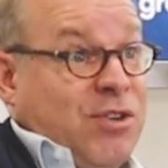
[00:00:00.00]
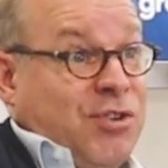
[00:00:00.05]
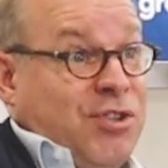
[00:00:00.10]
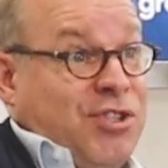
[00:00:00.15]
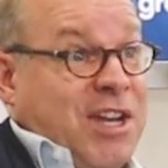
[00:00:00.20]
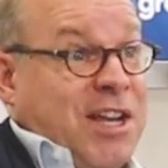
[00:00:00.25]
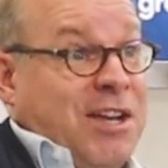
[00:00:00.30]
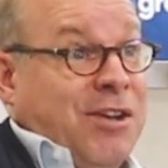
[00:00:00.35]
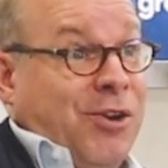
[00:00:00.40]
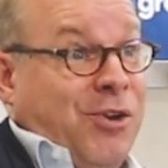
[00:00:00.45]
some
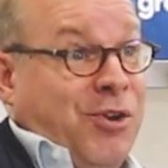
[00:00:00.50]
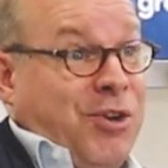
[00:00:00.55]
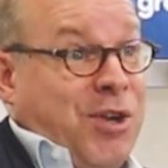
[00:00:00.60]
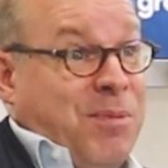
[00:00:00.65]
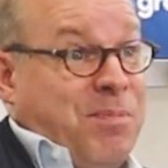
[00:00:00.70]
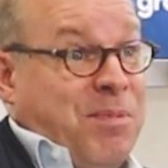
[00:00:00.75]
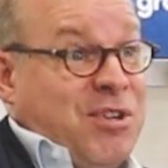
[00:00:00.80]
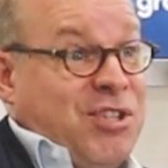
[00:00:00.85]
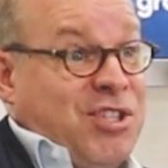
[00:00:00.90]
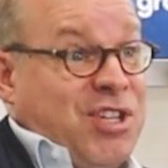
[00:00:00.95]
single
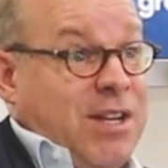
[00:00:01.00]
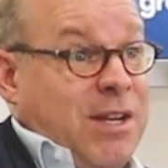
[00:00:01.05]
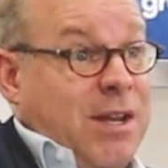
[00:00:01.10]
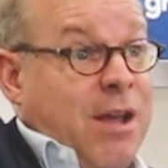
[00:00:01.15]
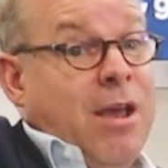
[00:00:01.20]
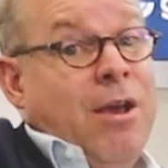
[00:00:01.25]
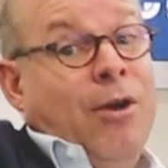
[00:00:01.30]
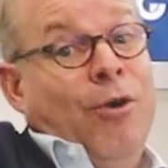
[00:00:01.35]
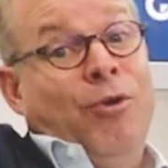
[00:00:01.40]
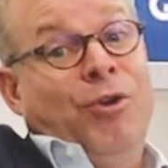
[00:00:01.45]
occupancy,
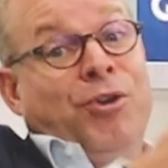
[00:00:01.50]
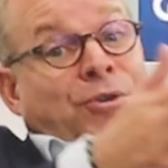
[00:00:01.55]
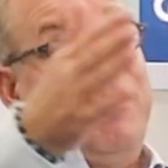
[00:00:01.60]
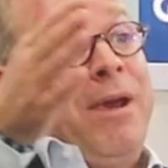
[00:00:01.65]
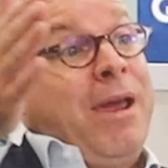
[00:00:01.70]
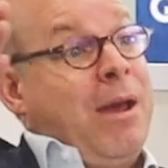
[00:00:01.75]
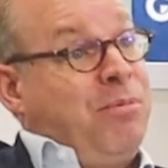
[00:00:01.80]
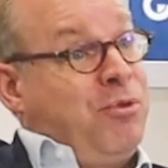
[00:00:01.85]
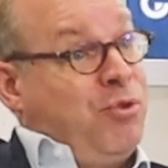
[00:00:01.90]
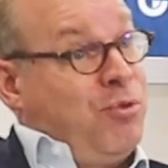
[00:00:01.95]
all the
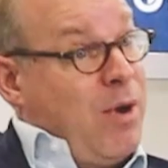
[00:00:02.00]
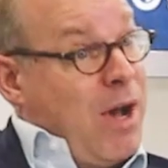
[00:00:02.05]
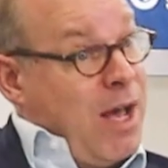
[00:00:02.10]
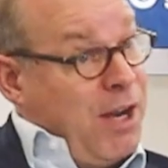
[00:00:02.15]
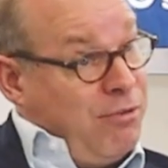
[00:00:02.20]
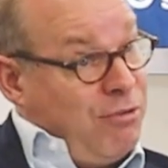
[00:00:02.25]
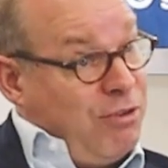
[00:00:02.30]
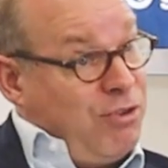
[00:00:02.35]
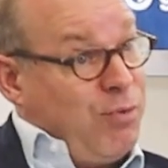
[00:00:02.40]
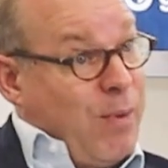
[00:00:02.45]
way up to
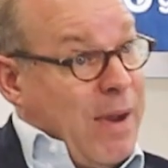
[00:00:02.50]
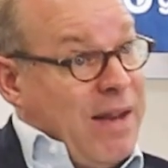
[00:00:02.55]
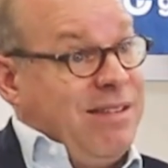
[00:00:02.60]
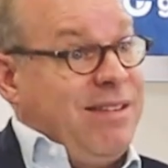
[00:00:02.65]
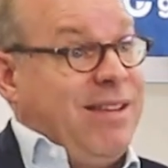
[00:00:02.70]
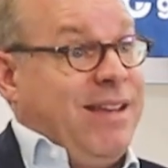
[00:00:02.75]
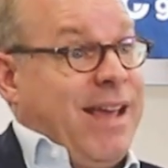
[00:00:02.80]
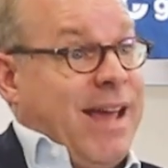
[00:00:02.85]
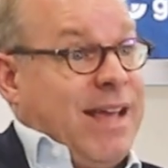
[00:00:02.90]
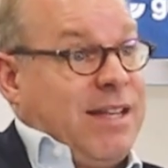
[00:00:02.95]

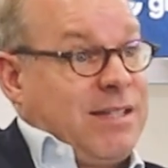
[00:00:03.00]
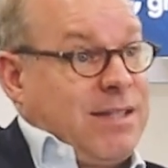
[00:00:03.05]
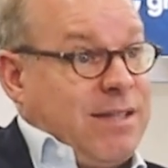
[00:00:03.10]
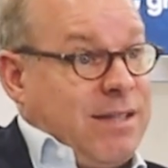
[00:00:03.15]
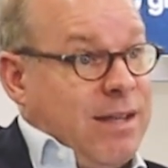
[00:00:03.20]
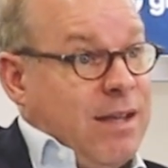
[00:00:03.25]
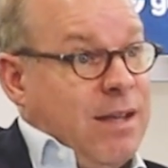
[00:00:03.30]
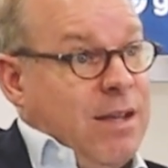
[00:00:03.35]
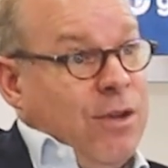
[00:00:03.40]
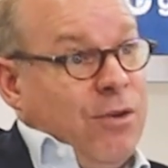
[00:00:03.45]
120
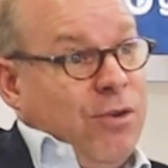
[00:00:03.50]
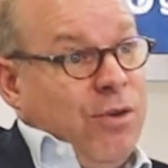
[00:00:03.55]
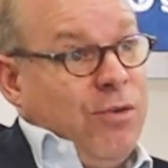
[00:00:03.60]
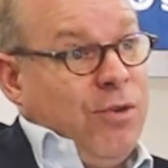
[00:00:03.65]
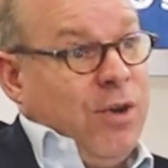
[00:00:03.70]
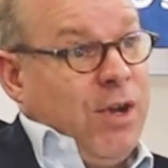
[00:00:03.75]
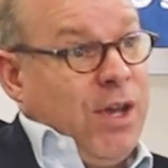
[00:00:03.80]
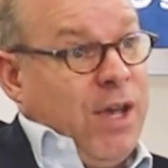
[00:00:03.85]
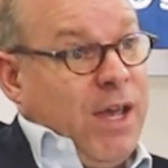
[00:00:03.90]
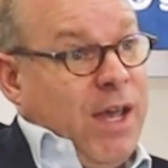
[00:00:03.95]
guests
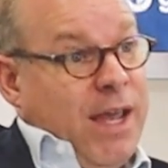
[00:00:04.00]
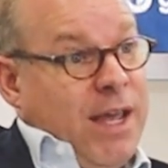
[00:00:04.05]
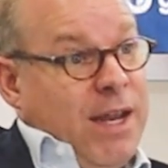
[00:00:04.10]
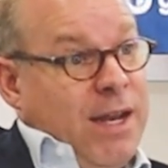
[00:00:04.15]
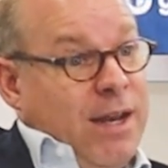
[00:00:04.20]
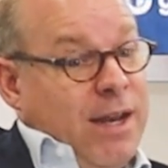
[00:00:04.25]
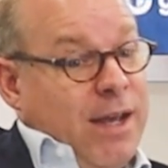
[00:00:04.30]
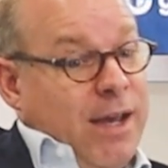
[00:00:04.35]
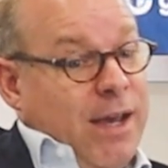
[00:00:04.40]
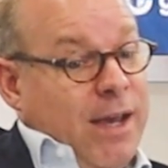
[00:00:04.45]

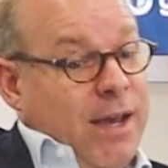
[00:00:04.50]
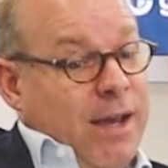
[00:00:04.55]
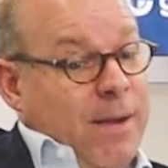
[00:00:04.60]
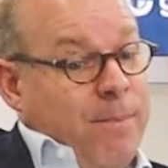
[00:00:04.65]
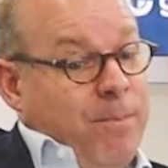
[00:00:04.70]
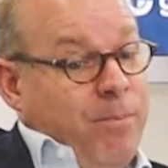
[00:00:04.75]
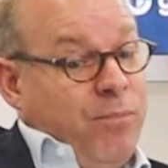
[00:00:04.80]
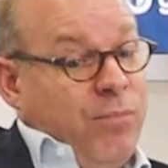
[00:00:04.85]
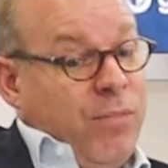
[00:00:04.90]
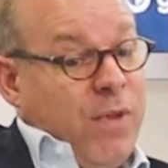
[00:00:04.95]
in
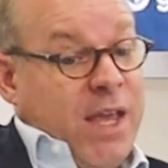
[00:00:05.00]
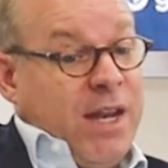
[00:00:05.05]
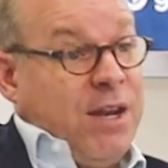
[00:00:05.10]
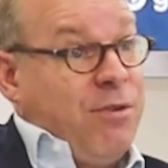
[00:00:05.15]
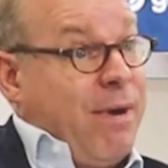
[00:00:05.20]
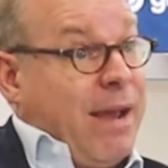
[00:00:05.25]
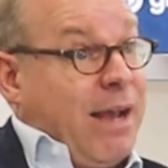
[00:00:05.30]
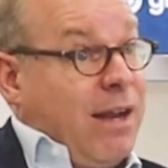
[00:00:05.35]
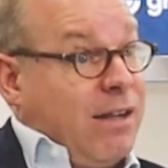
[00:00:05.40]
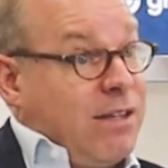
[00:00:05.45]
the
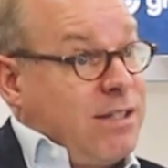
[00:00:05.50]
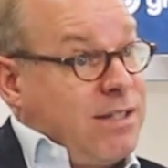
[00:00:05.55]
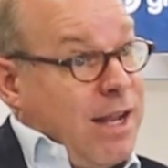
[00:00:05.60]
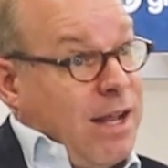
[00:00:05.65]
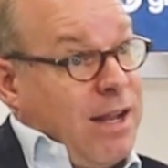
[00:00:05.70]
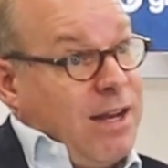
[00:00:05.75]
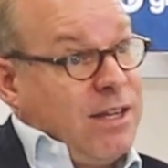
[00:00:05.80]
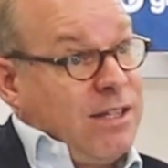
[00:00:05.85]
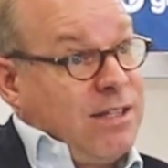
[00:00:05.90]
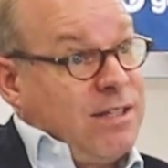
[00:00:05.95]
regular
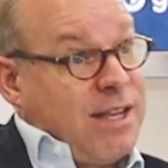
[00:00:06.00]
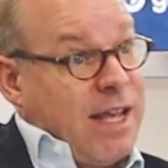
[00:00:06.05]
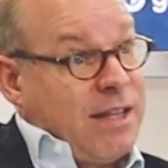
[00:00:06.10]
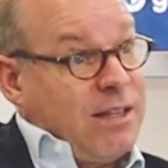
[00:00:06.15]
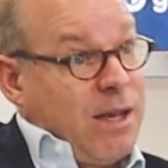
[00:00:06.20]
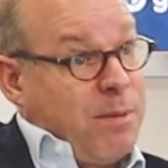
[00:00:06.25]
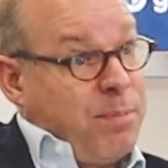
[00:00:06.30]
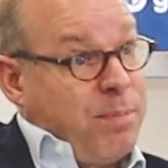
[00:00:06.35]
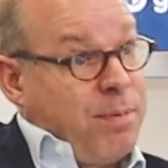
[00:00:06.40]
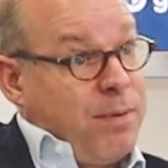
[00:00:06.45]
standard
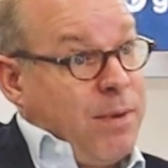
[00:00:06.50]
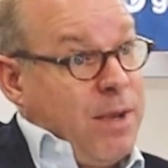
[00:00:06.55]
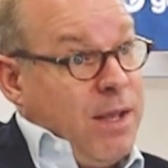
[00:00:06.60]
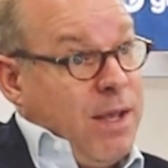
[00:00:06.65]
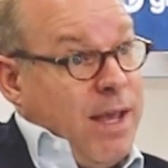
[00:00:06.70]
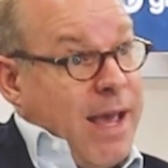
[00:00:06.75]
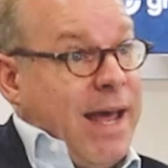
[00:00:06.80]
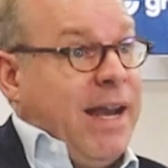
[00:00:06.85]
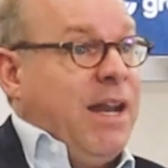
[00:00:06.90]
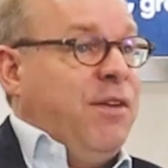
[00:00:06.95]
setup.
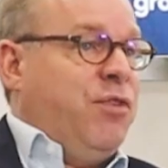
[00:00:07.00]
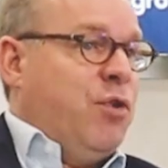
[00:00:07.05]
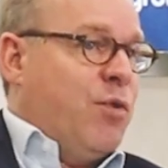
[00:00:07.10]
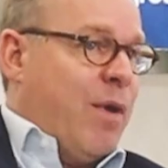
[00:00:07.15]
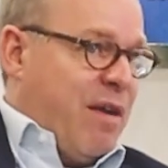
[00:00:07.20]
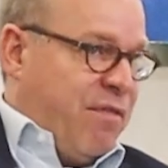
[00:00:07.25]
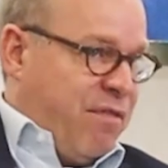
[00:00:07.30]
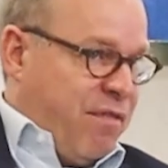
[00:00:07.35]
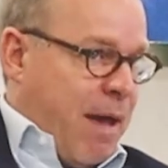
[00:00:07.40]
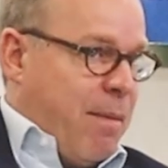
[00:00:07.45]
And if you
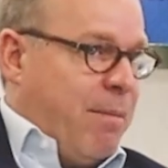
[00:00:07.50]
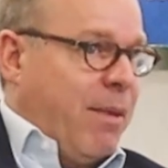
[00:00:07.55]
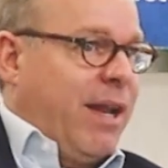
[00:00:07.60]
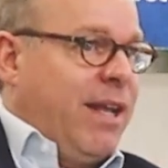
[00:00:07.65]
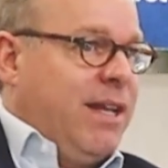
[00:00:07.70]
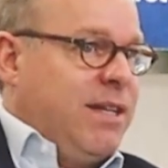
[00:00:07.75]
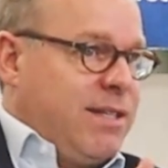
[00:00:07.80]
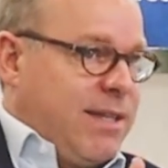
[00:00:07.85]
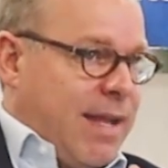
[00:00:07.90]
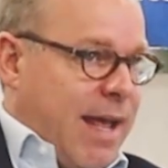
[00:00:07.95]
have
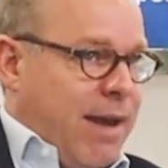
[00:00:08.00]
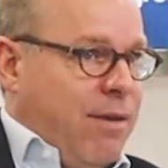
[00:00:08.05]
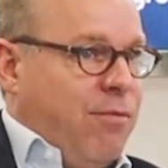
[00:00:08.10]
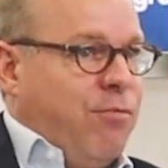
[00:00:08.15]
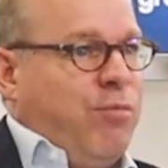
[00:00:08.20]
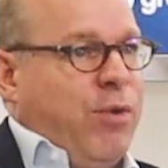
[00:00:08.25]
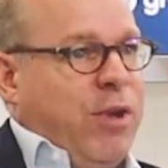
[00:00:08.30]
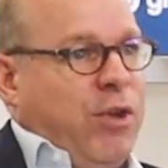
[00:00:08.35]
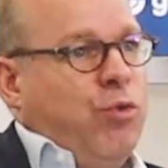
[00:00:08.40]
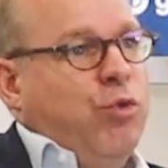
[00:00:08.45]
families,
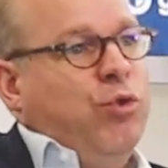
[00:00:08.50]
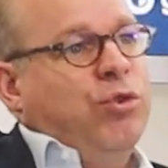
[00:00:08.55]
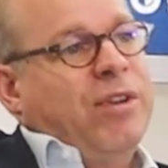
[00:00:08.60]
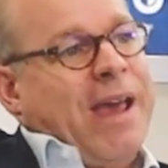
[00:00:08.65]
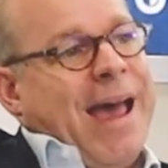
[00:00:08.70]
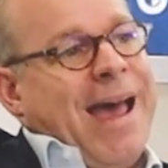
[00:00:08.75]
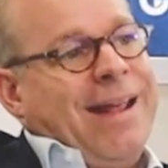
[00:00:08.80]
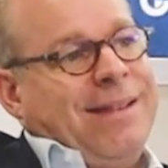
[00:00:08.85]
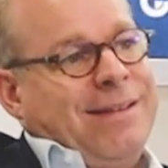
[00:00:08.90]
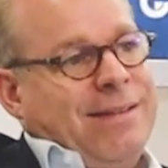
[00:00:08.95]
then we could
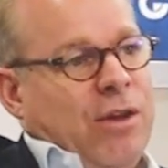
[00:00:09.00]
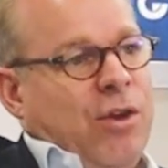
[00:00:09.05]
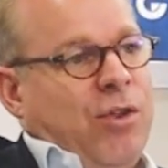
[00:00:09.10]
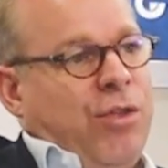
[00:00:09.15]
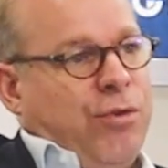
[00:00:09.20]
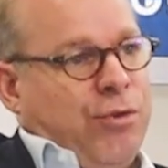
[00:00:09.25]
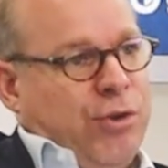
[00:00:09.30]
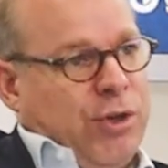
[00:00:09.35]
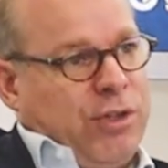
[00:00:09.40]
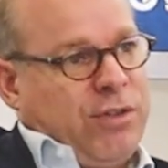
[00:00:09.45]
add a
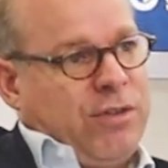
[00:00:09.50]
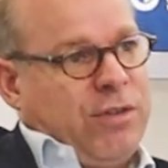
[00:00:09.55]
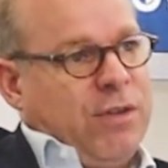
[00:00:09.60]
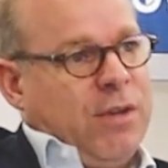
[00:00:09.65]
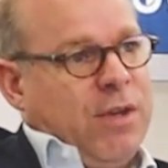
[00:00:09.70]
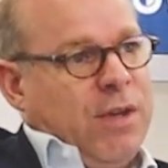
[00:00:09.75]
third